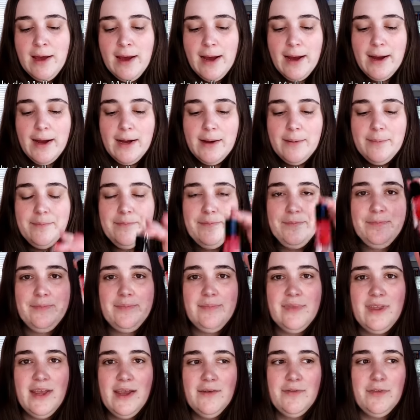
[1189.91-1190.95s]

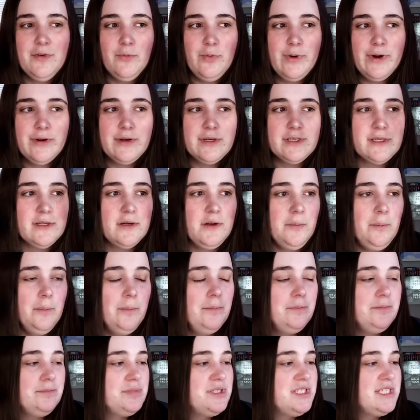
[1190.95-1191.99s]
They have the weirdest little
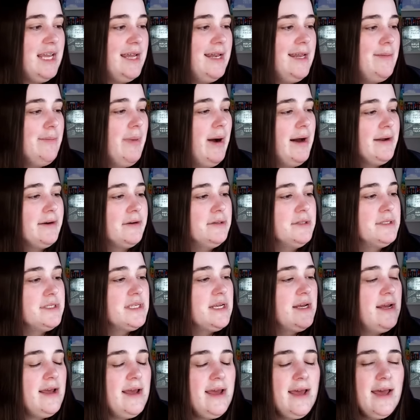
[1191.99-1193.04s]
skinny bottles.